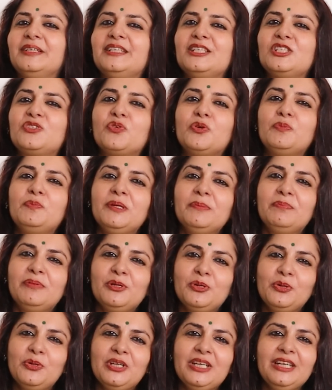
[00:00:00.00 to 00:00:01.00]
It is for
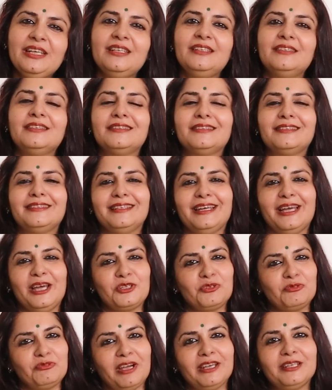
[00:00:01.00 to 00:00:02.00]
people to read
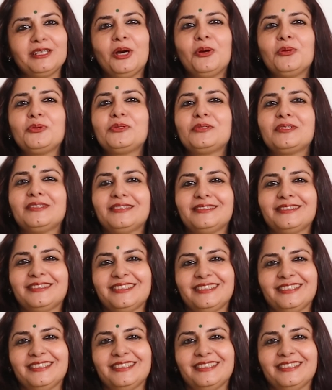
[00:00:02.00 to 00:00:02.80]
and to find out.